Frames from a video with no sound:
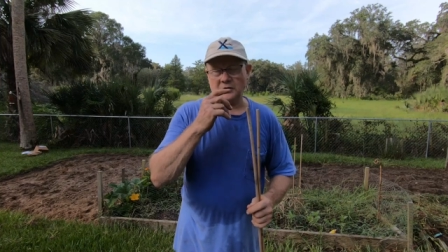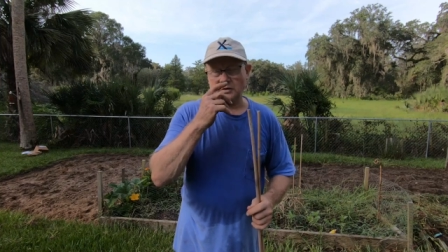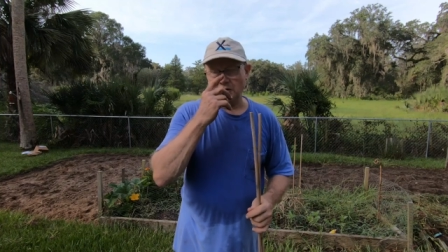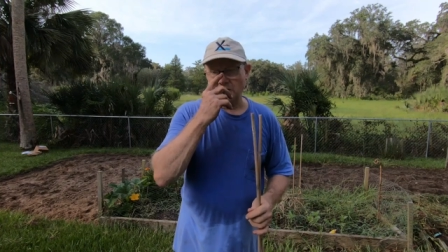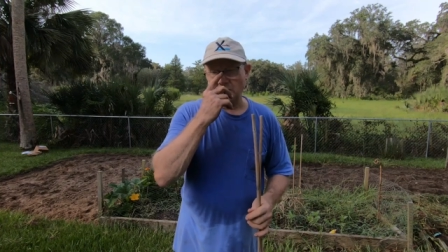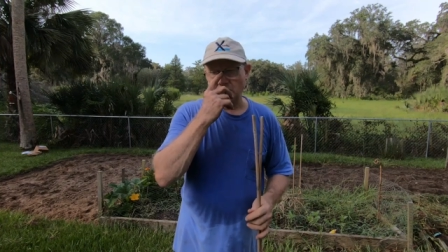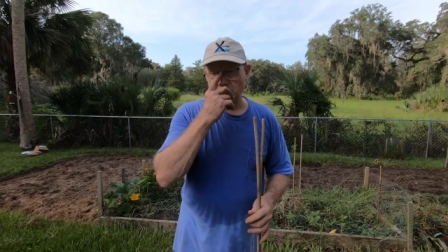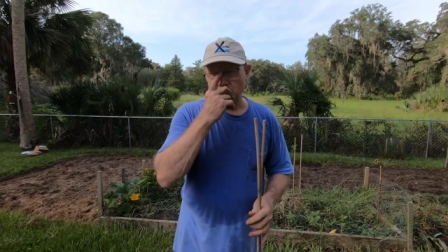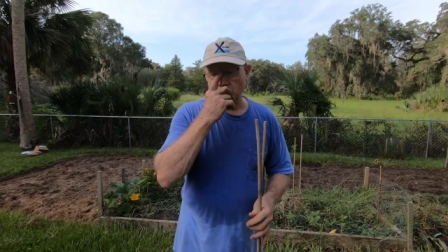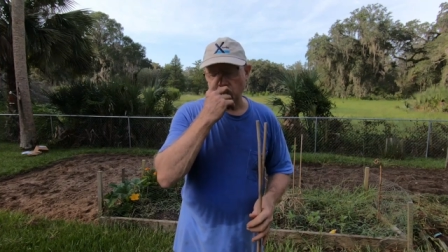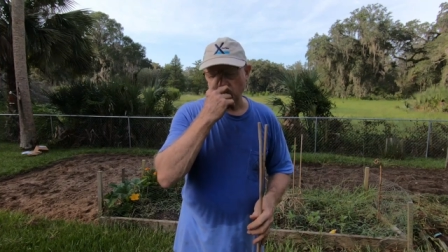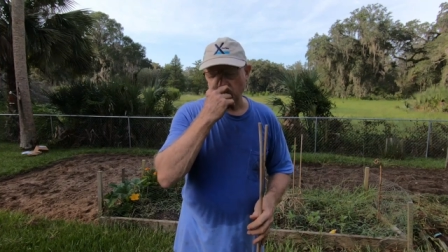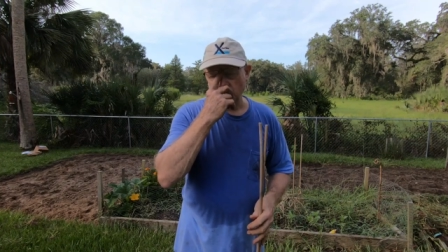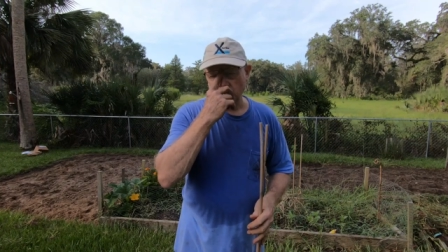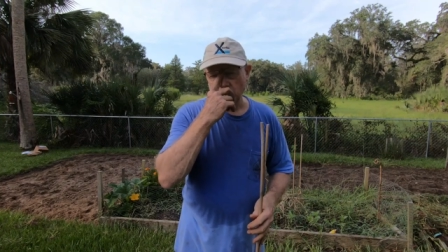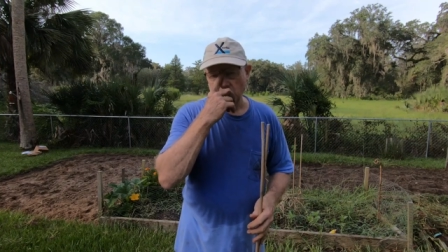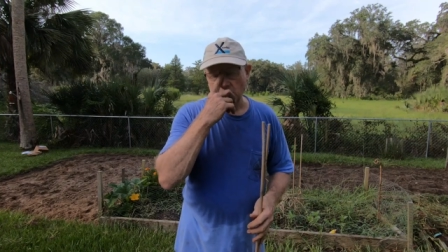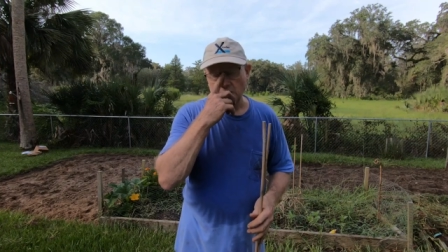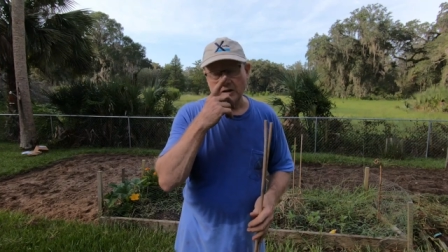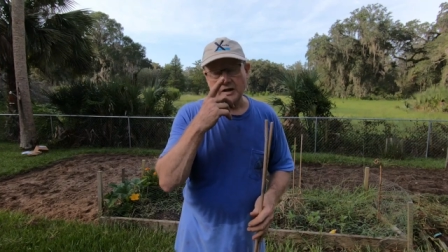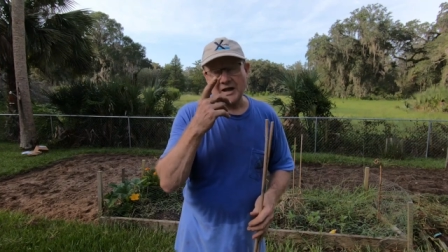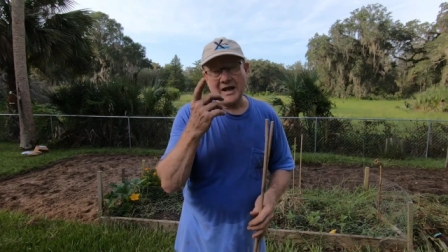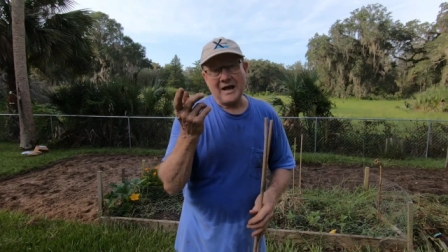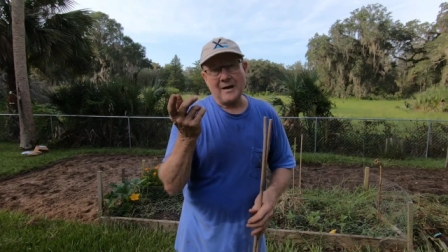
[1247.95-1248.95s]
um,
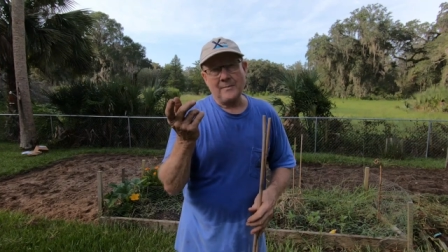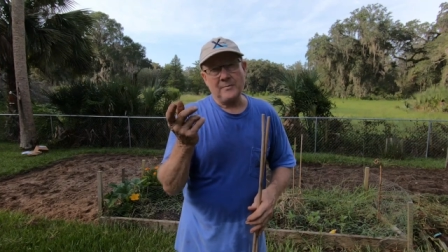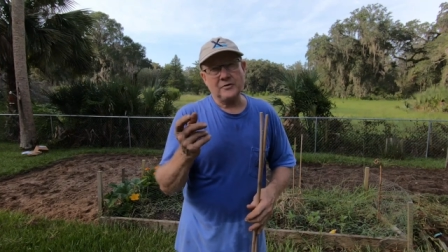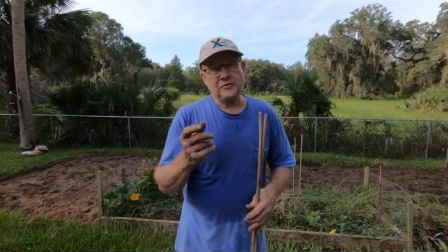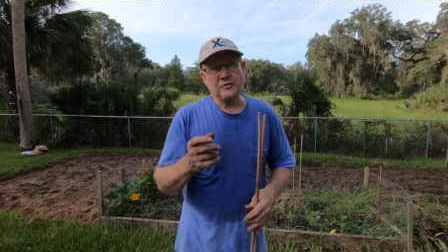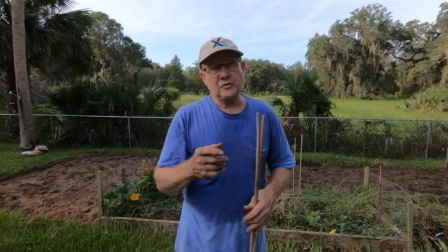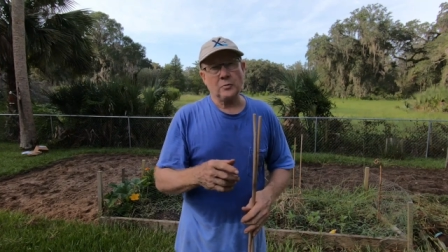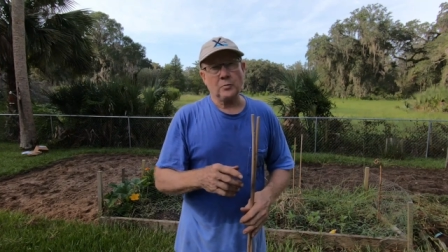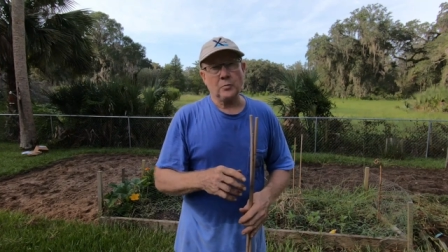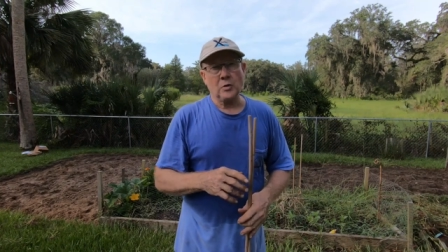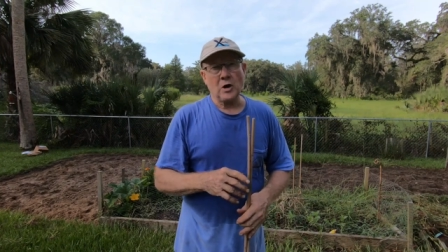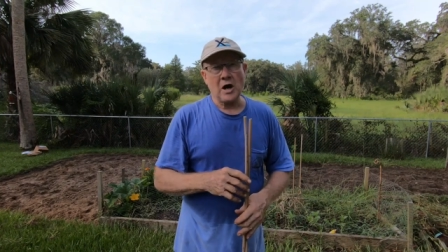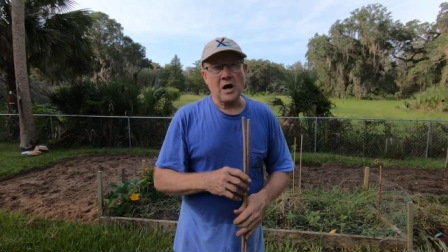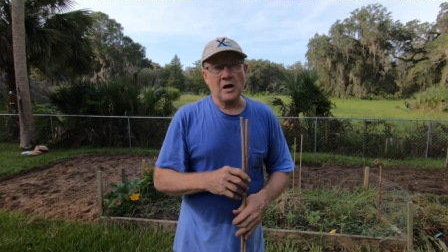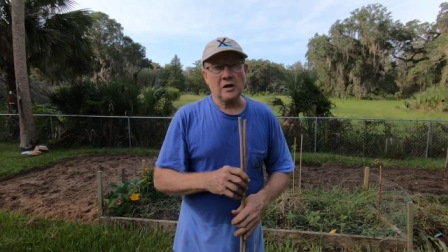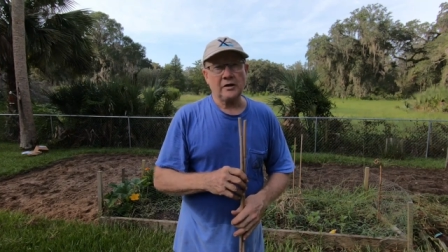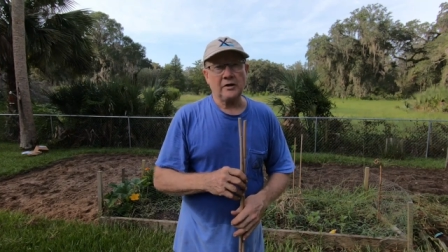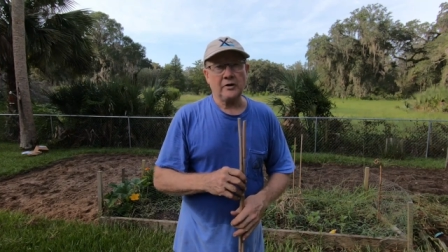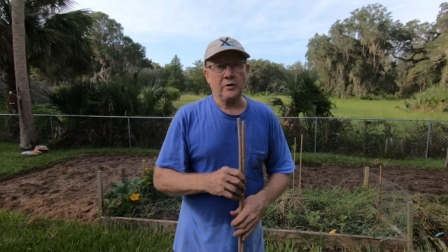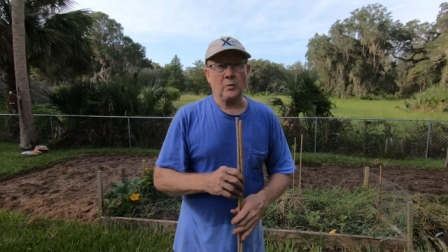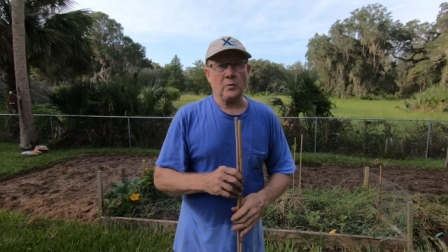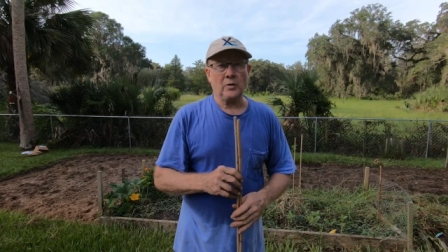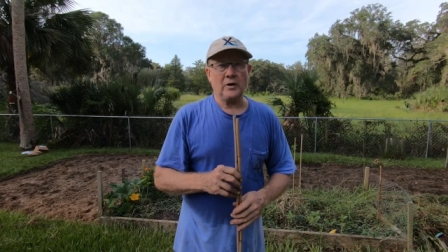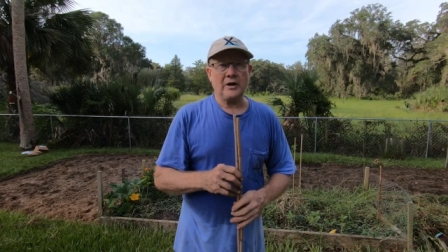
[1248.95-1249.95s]
cabbage or
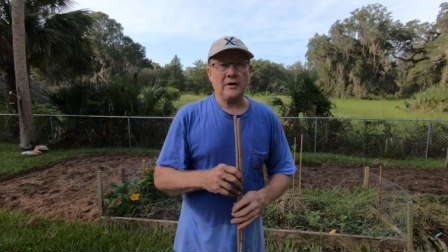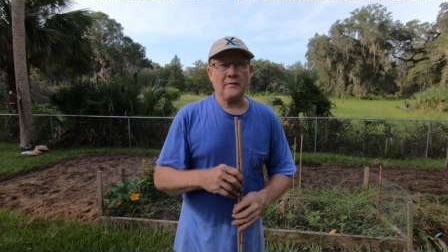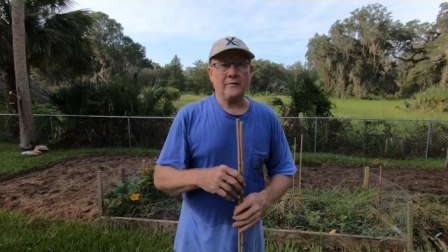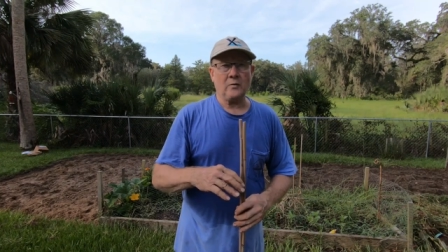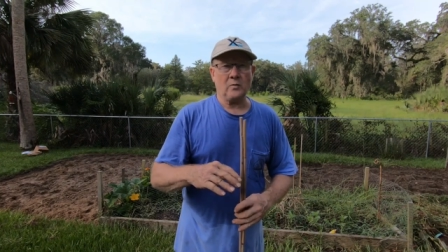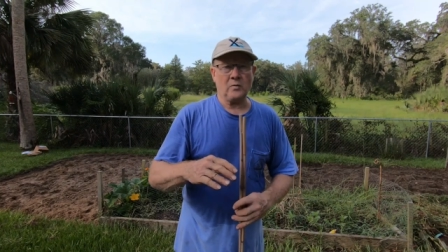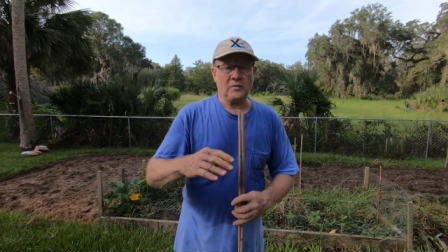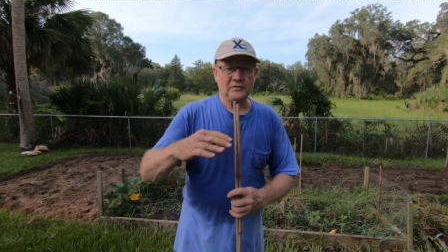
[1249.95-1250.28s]
broccoli or whatever,